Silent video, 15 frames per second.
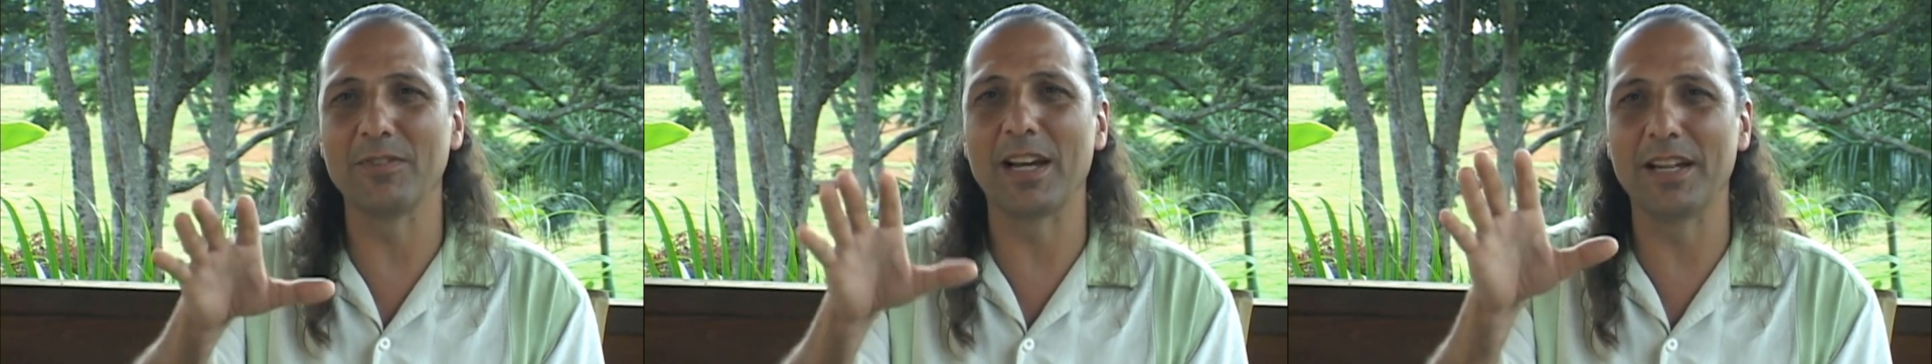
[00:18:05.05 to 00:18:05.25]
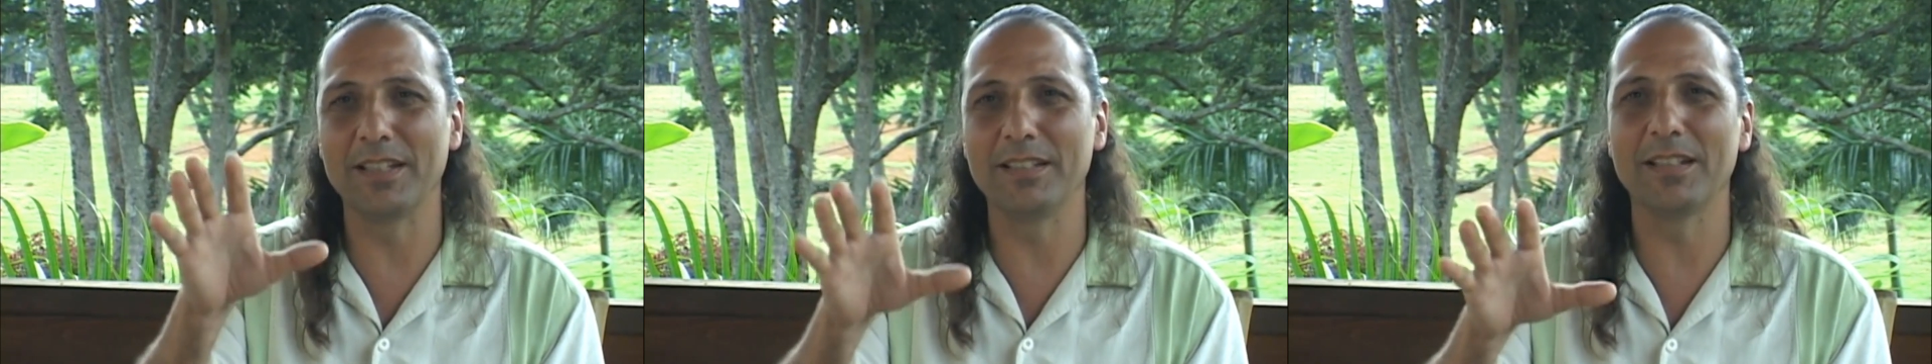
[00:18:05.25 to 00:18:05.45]

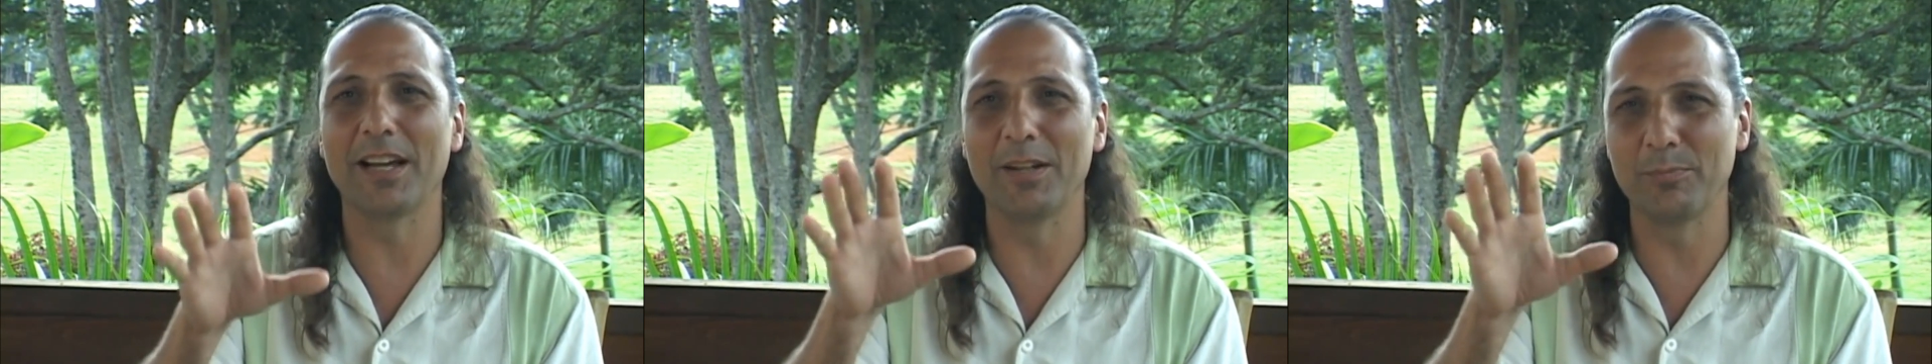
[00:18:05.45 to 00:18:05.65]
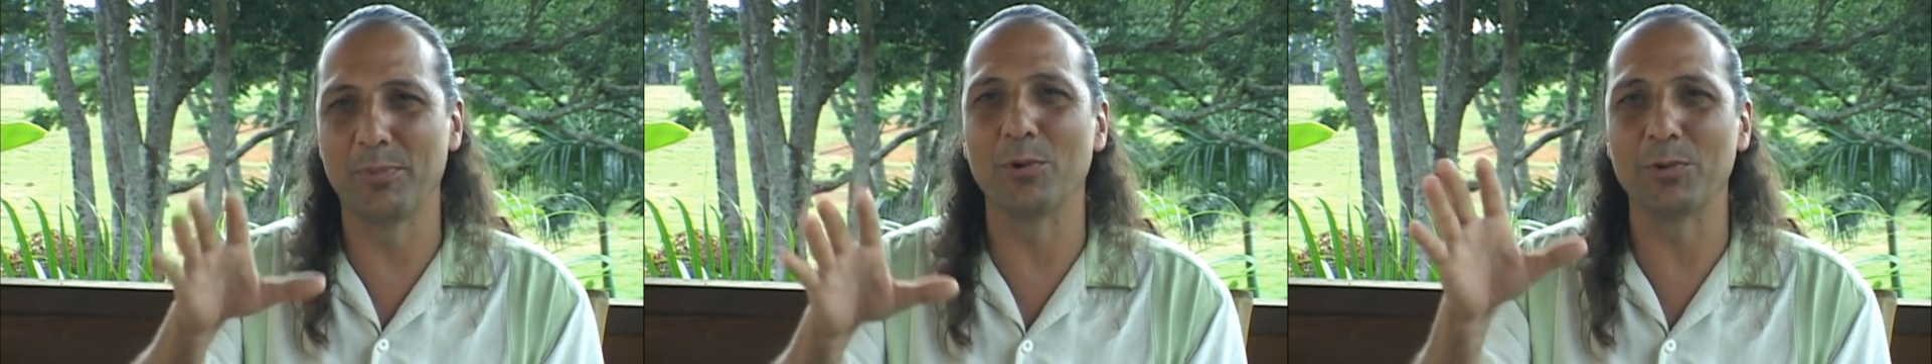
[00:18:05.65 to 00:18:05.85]

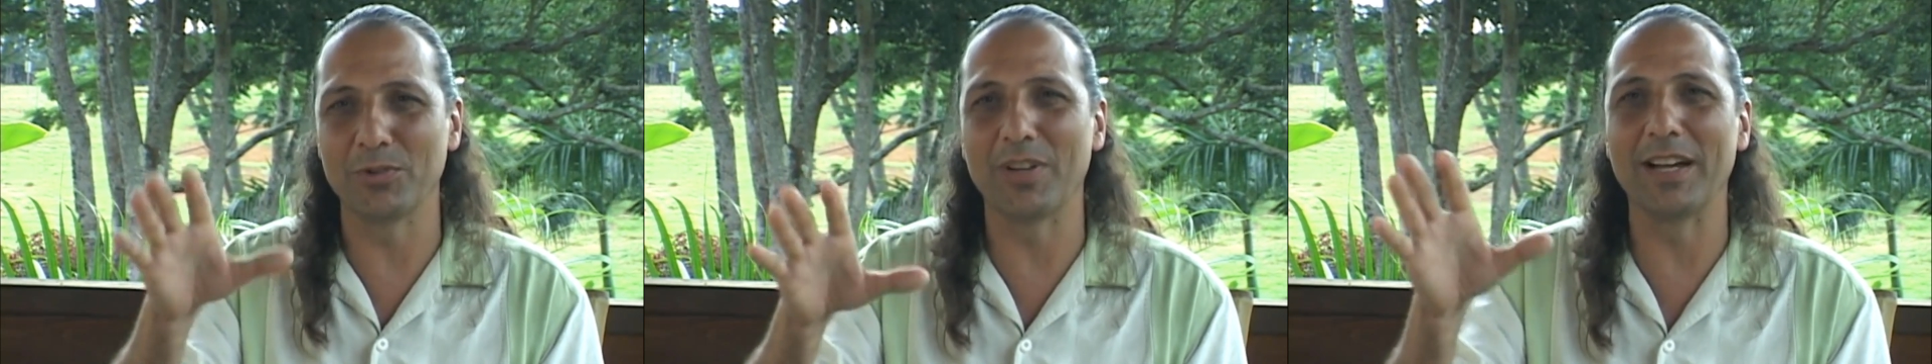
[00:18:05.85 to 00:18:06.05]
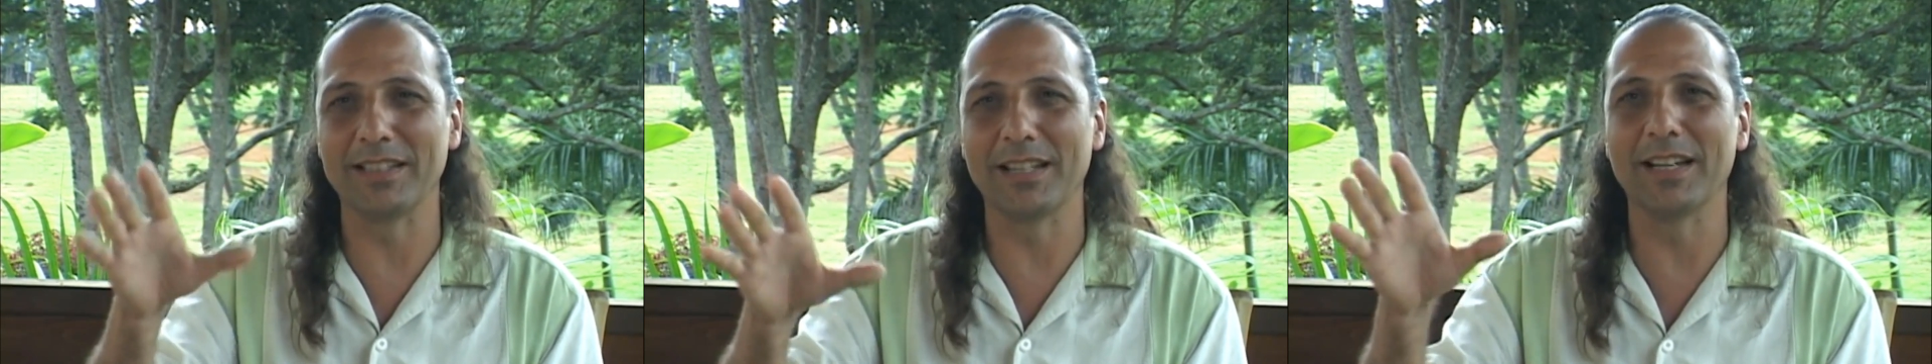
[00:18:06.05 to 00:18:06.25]

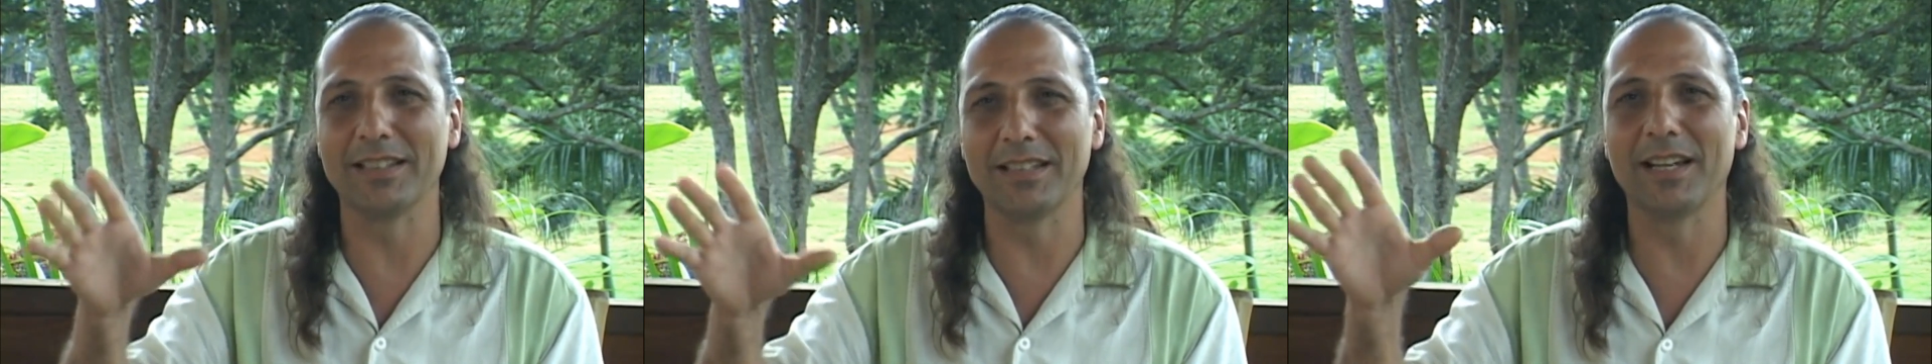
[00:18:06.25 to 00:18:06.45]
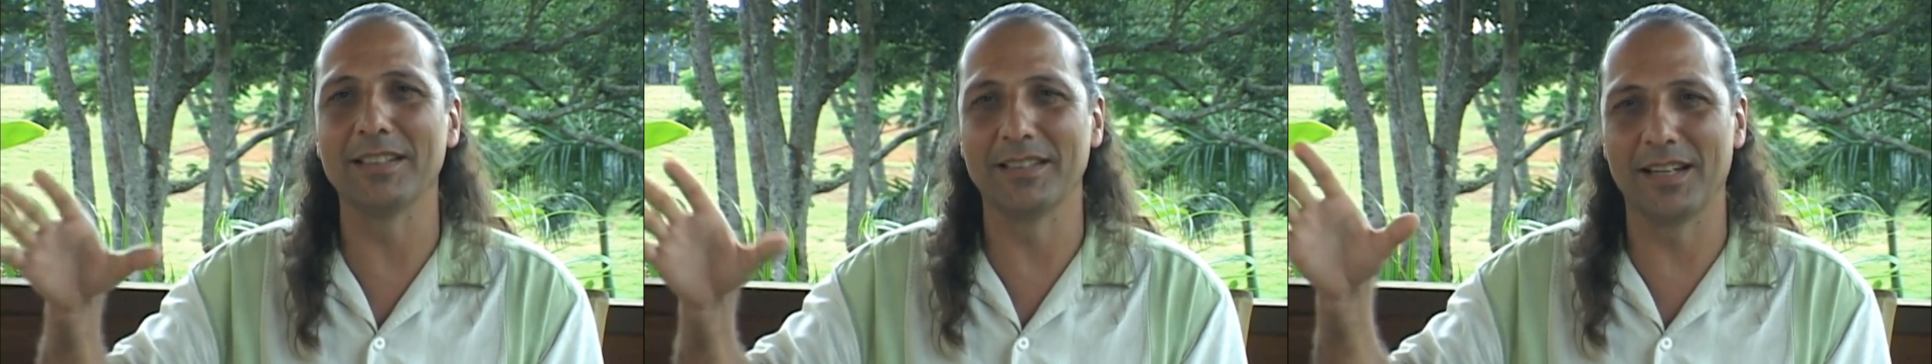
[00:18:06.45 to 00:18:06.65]

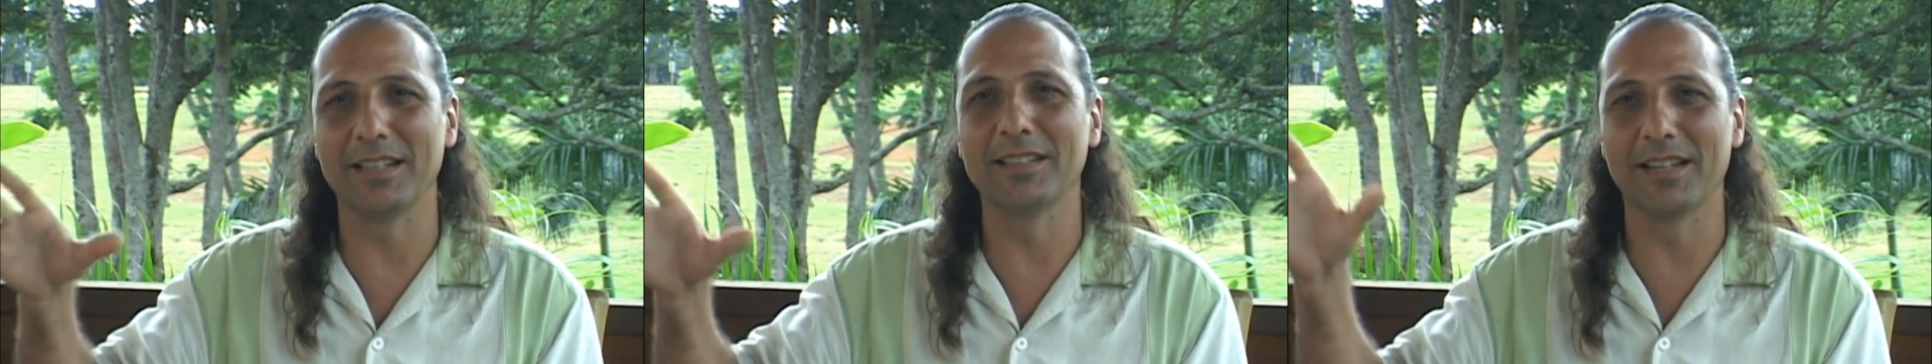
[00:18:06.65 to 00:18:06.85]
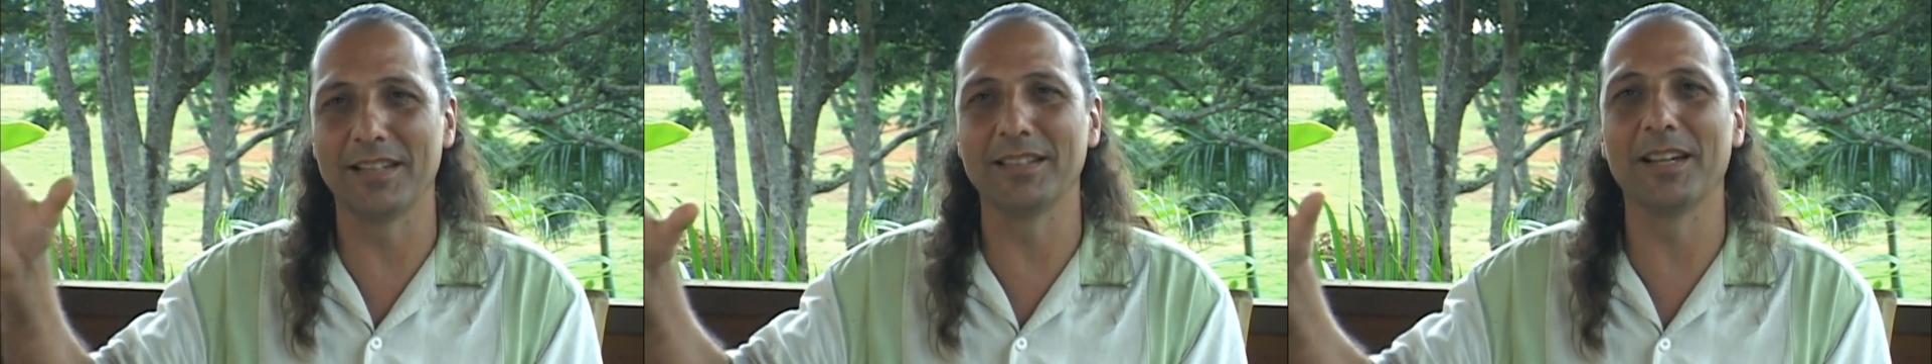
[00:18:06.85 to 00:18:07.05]

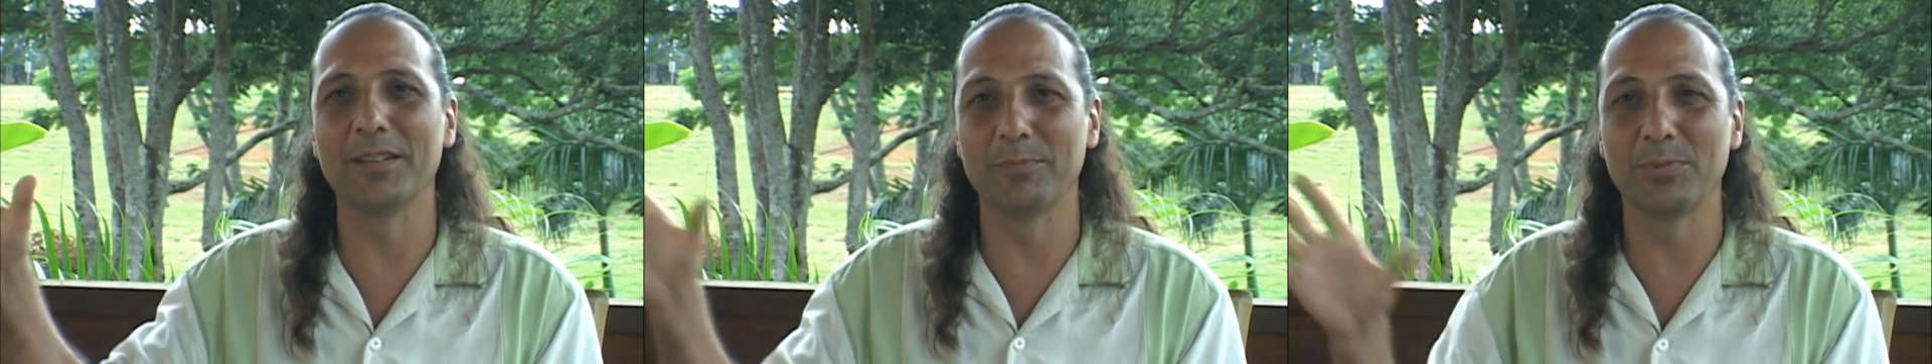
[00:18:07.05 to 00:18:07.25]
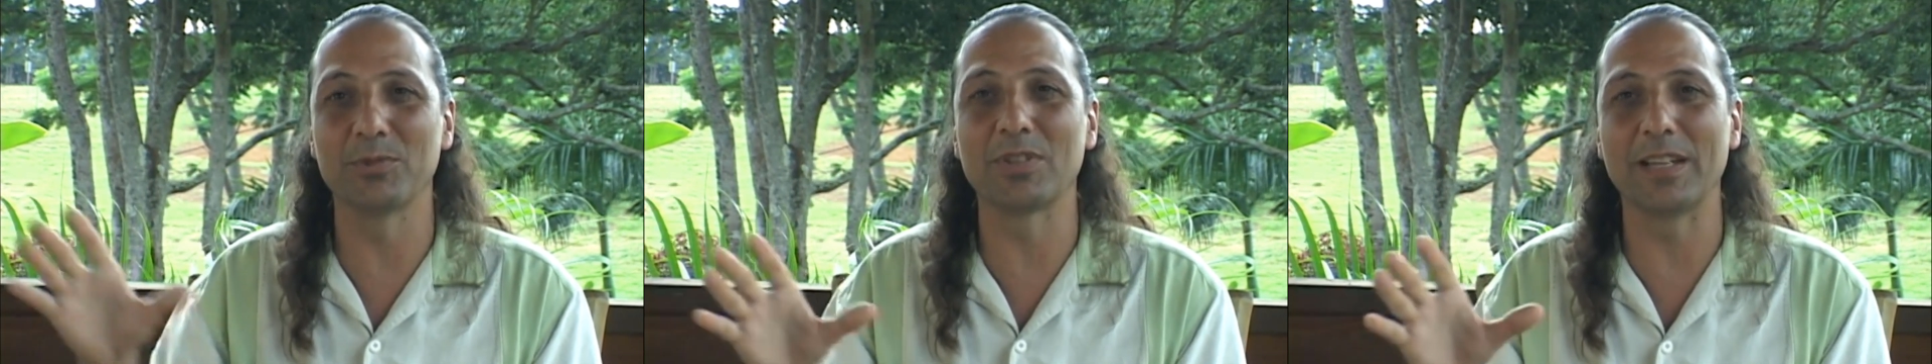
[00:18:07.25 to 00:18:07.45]

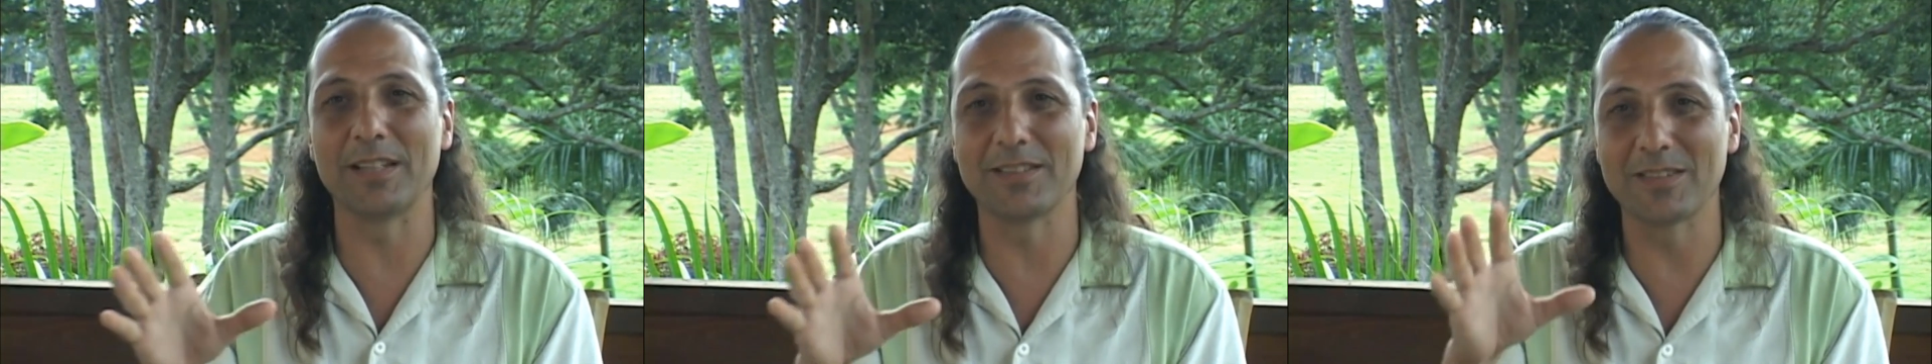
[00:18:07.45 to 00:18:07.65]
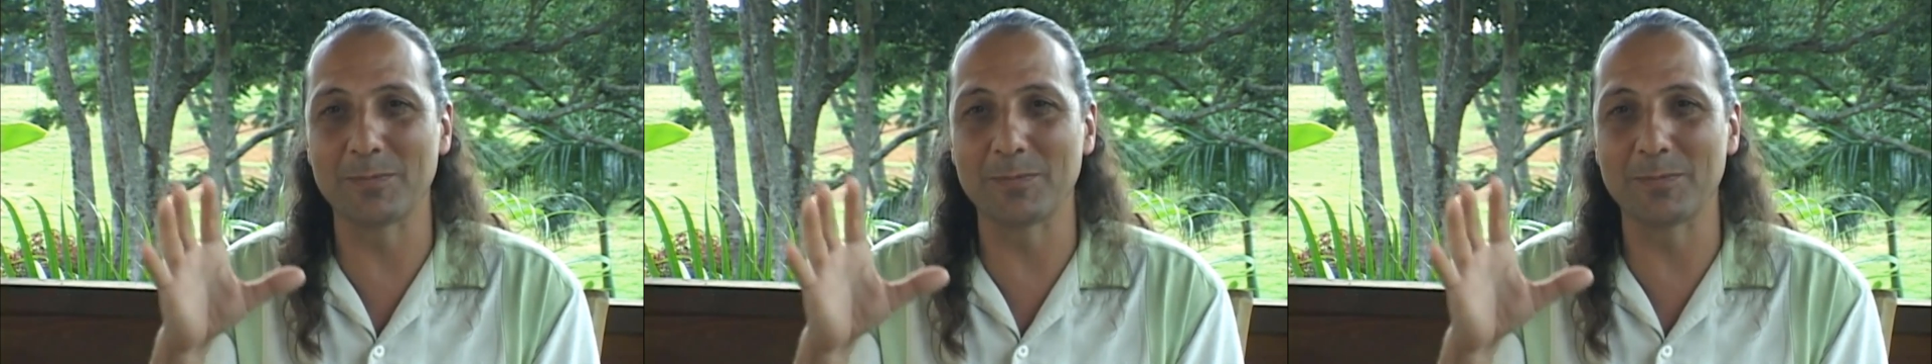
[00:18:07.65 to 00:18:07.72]
99.99999%